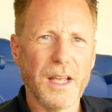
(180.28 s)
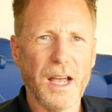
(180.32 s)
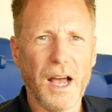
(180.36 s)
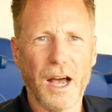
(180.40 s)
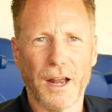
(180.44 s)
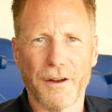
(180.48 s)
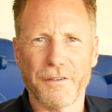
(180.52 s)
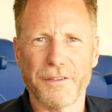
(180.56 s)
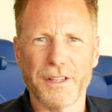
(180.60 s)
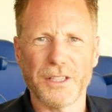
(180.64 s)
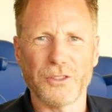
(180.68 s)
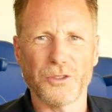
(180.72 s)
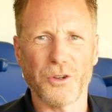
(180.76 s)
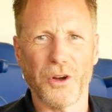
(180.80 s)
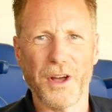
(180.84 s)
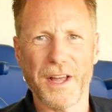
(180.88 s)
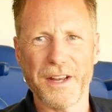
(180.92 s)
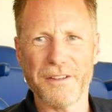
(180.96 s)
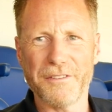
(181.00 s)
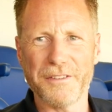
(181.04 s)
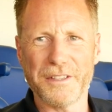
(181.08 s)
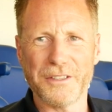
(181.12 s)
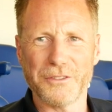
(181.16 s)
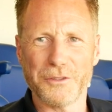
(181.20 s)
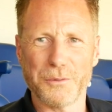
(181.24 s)
Yeah, I don't think he's got
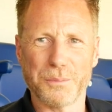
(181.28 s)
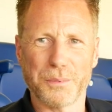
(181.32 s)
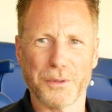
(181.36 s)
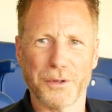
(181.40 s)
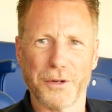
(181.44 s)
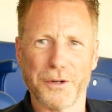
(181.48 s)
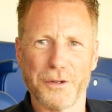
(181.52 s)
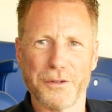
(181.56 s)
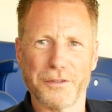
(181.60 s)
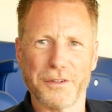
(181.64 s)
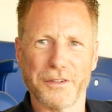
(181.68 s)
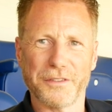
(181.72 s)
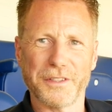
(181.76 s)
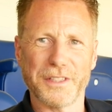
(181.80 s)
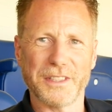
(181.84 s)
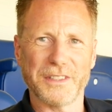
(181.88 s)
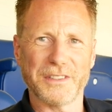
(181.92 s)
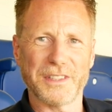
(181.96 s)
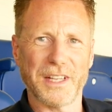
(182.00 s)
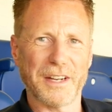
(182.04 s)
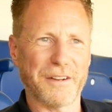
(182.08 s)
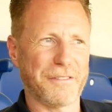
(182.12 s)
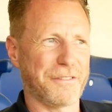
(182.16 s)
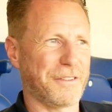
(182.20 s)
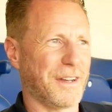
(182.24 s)
anything to prove. I think
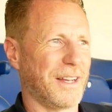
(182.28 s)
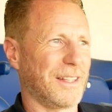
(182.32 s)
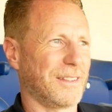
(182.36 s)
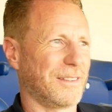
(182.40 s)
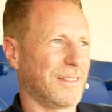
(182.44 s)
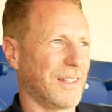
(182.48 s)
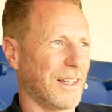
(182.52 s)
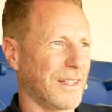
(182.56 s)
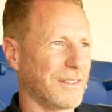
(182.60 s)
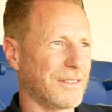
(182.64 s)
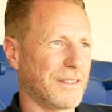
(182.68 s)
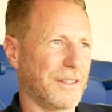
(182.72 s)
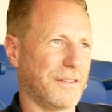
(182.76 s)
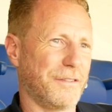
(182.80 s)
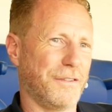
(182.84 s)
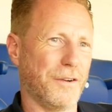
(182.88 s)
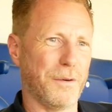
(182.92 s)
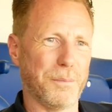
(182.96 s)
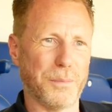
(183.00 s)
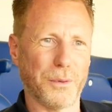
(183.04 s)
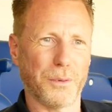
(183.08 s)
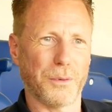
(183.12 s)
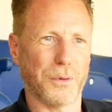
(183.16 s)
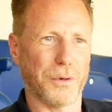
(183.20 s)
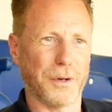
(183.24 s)
he's had a fantastic
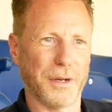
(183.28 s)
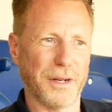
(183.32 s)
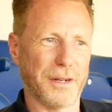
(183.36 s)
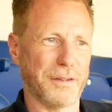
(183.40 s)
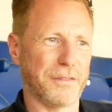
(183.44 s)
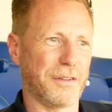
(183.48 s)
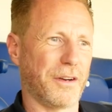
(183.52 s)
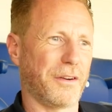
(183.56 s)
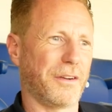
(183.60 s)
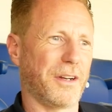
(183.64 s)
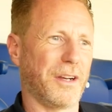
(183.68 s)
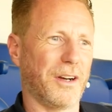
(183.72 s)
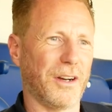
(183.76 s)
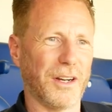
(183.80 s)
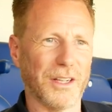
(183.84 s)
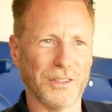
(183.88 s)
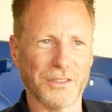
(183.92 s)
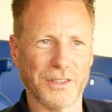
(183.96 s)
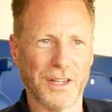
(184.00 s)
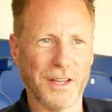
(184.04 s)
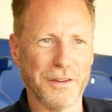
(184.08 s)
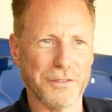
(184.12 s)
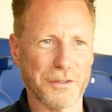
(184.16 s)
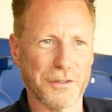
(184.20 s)
football career at the very highest